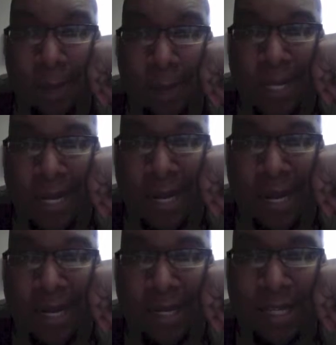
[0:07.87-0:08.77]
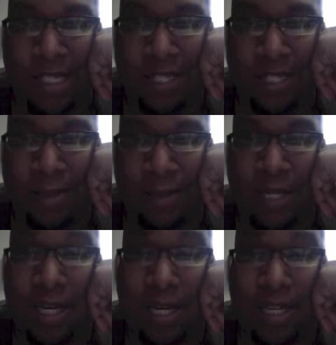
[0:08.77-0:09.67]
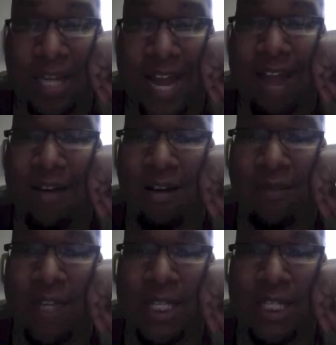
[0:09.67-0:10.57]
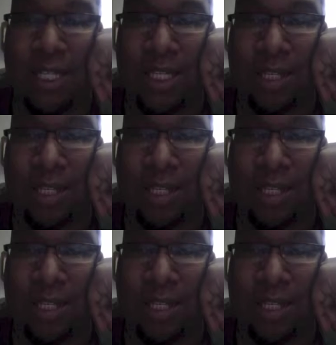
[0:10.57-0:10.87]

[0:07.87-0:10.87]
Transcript: because we're sitting in a office,